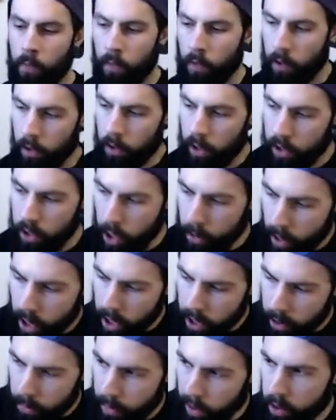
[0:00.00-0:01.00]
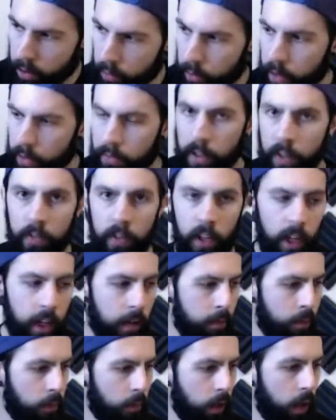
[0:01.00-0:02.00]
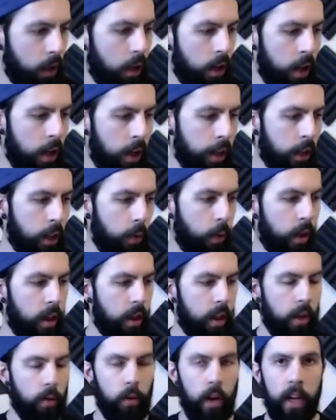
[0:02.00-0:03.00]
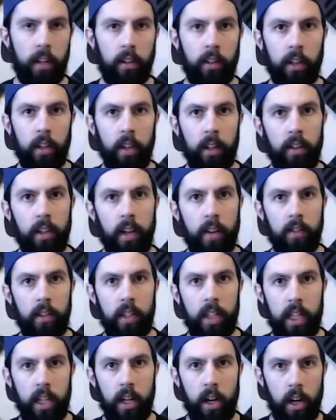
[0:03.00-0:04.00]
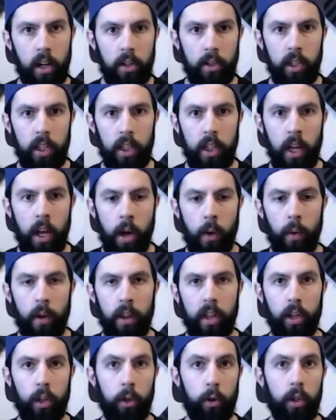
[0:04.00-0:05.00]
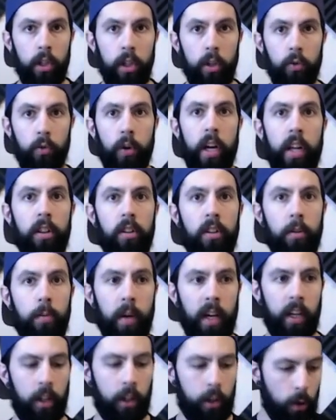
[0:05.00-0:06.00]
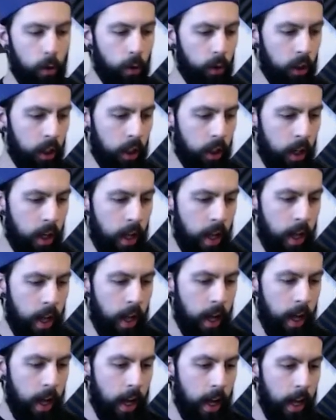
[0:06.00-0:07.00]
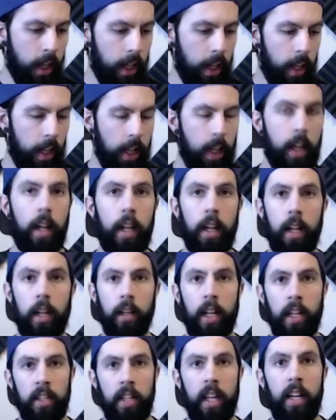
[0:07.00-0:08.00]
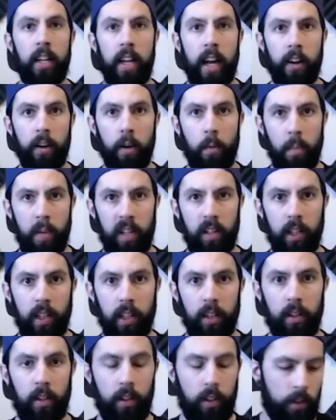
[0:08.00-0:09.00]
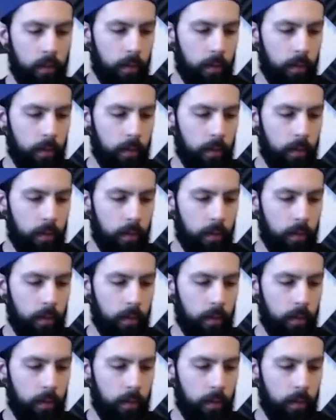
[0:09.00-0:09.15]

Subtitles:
the Tomahawk B350 along with the Ryzen 1700 with included Wraith Spire cooler. Let's get down to business.